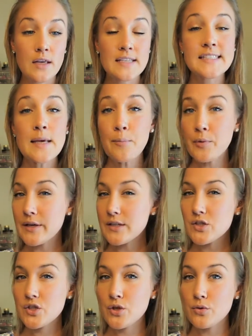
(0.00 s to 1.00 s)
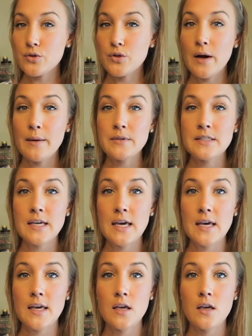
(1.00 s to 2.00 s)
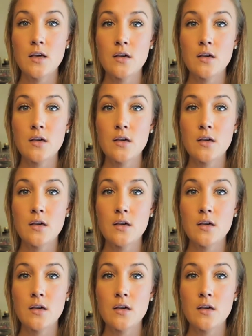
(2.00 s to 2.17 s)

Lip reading: Separates too, so I would say